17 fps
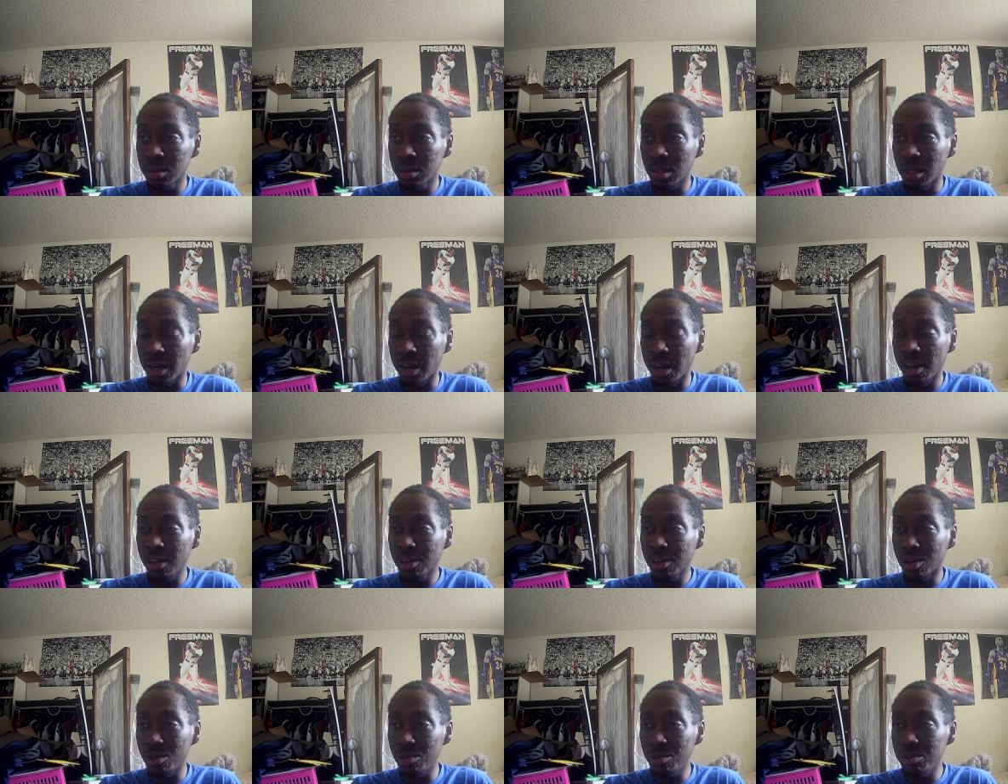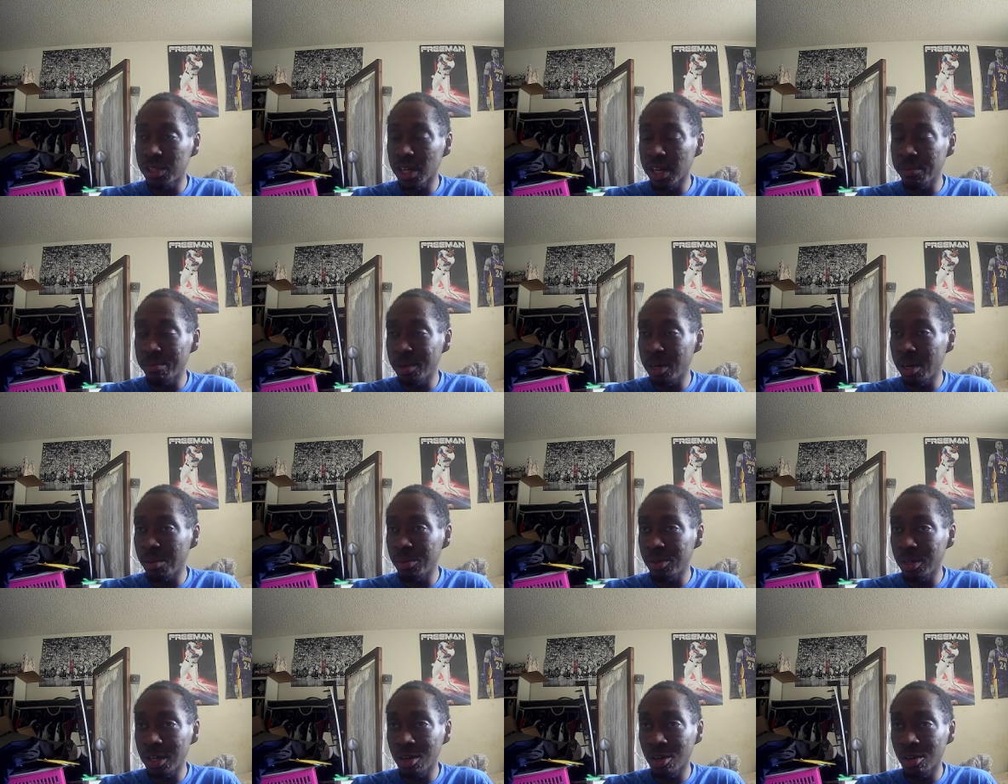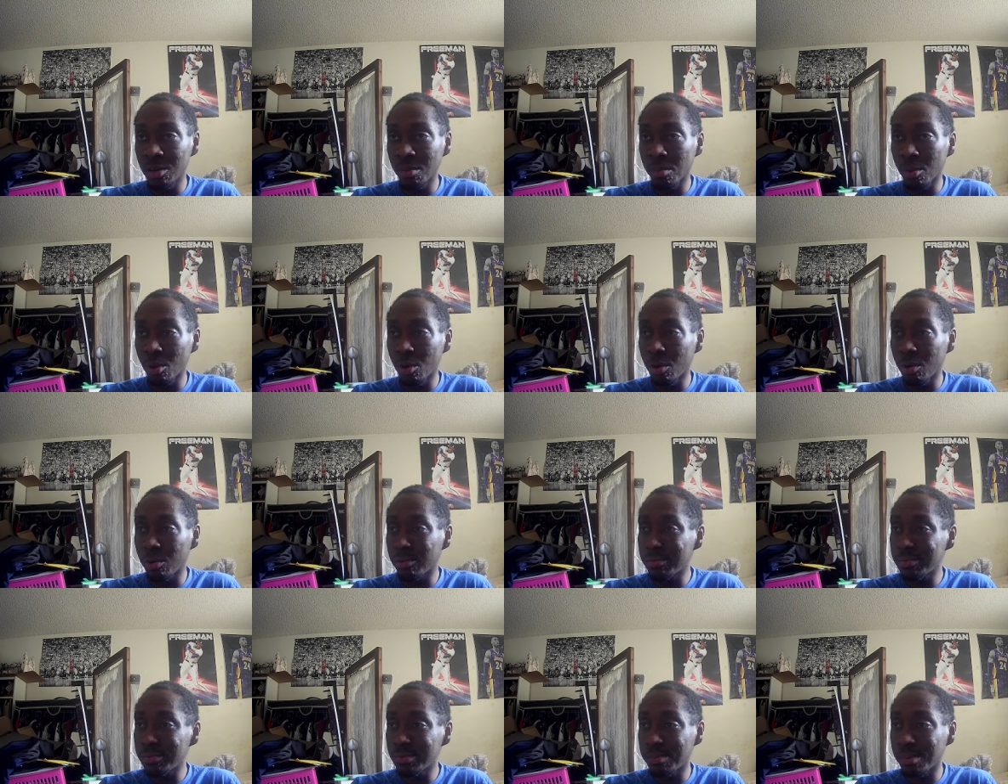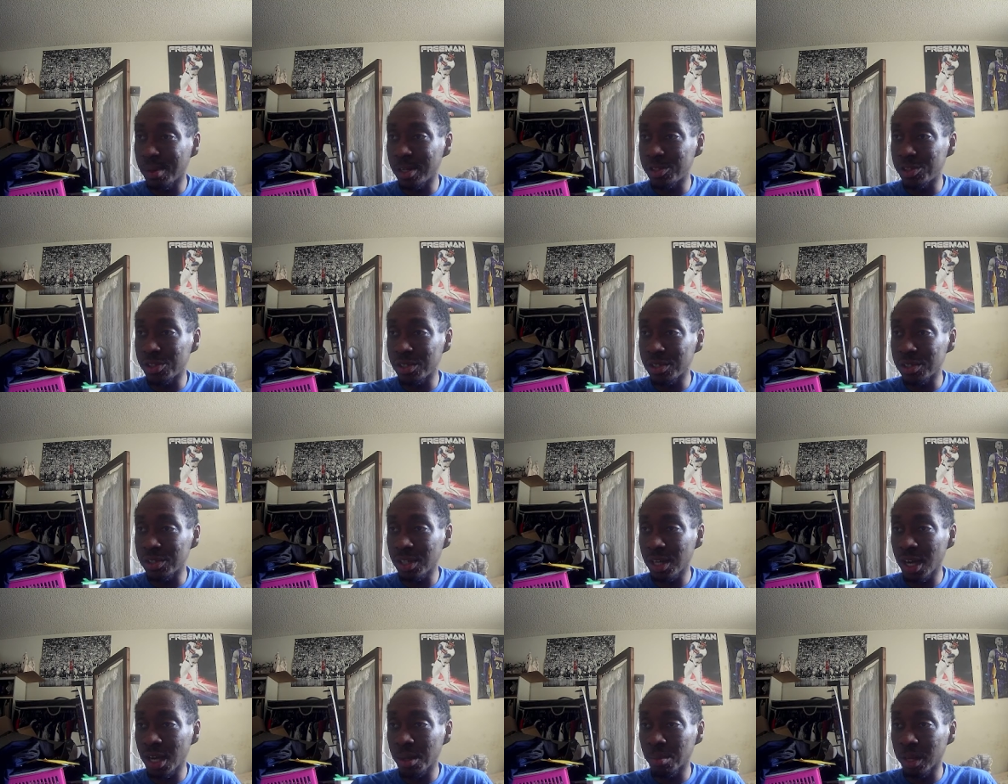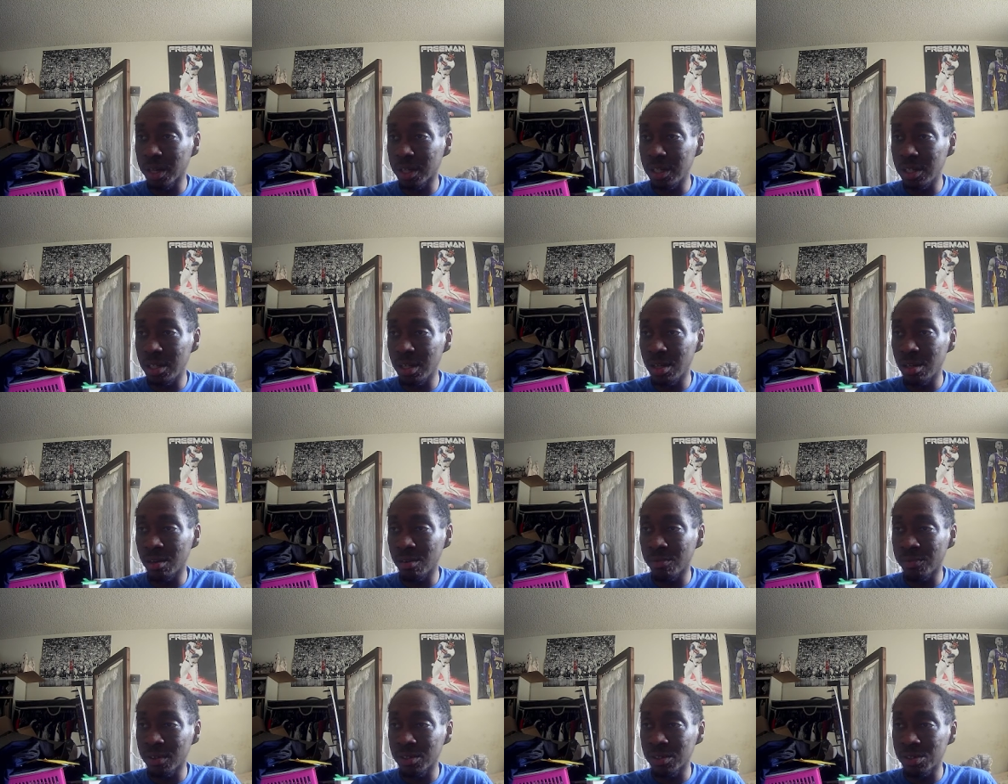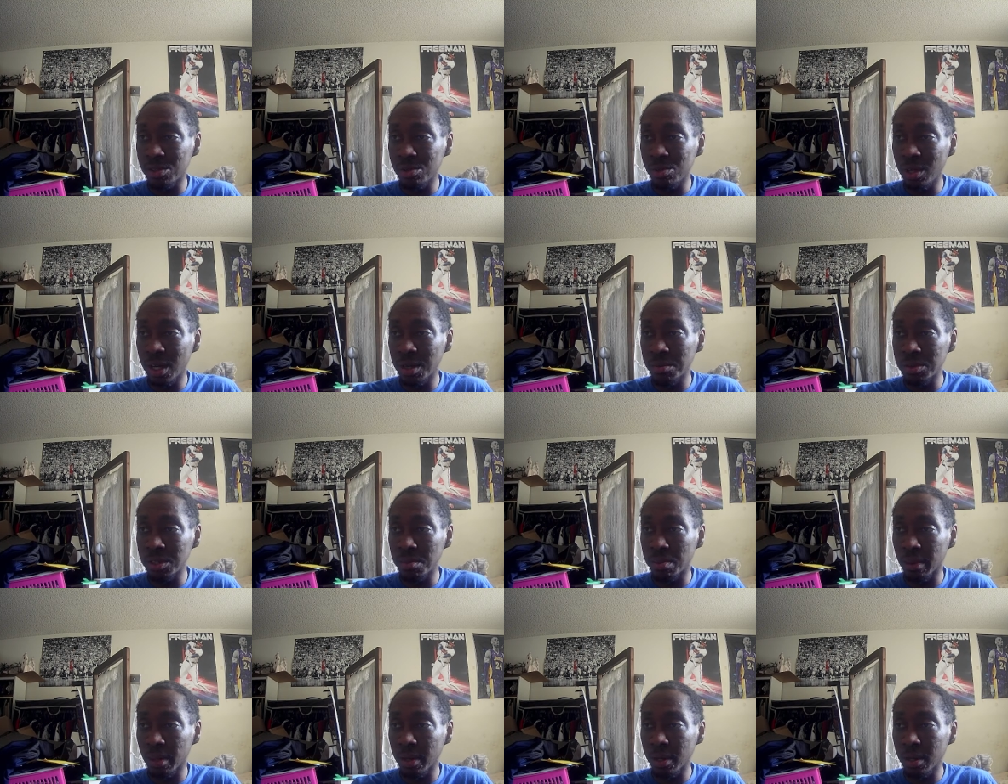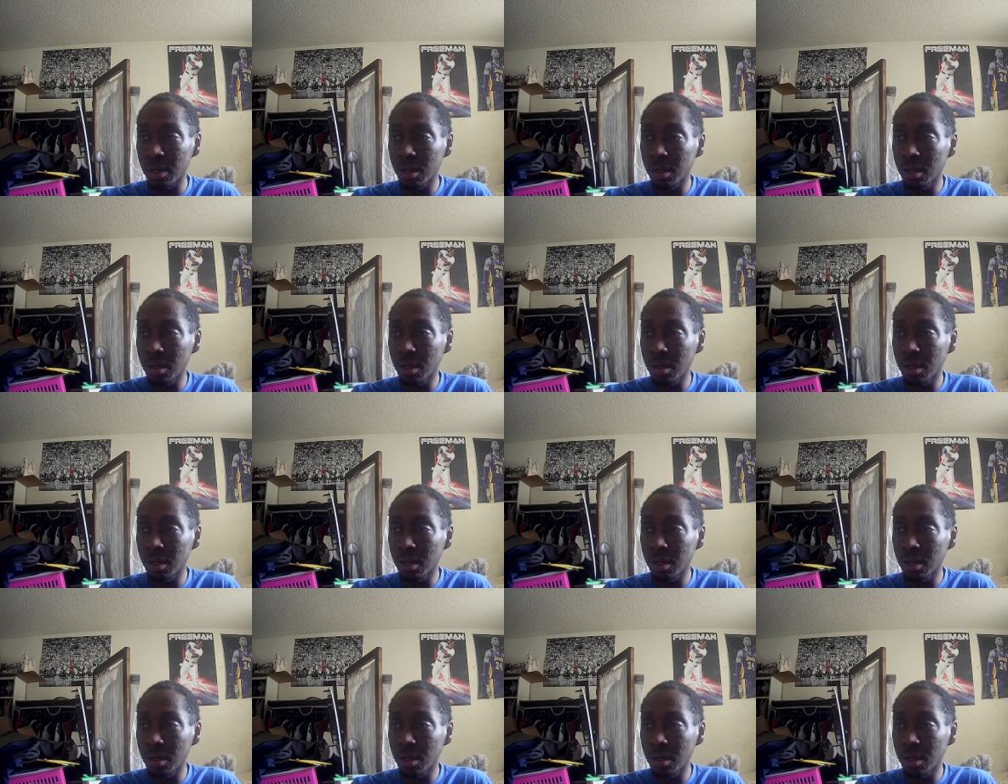And then Kudus hadn't been able to get on the ball much in this game like he did in the first 2 games he played.